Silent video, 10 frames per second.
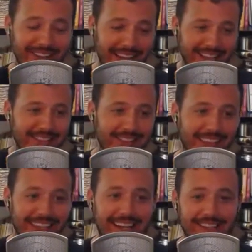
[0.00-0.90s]
And that's
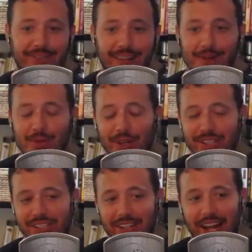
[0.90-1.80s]
Glenn has a follow-up
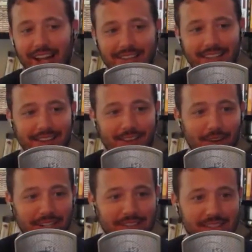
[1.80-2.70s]
question here at Glenn
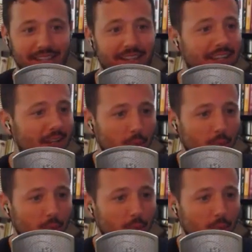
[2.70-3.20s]
Lawrence said,